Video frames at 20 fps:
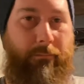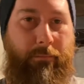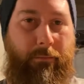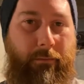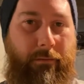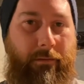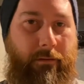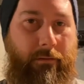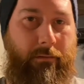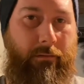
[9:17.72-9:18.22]

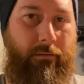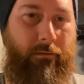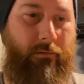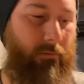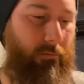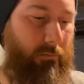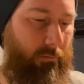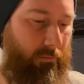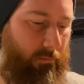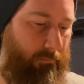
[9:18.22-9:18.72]
with how this
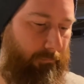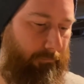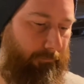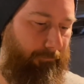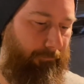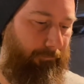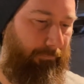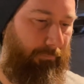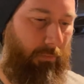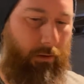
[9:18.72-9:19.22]
is
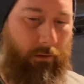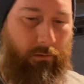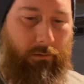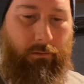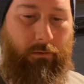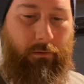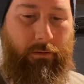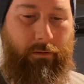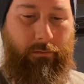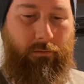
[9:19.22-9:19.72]

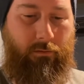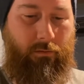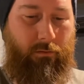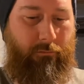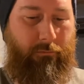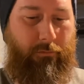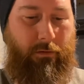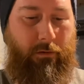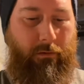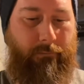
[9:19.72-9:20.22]
looking so
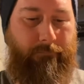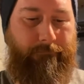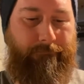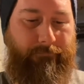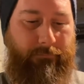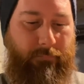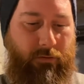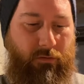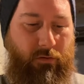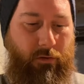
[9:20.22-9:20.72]
far.
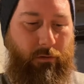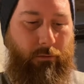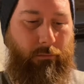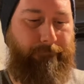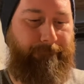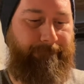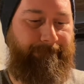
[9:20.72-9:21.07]
So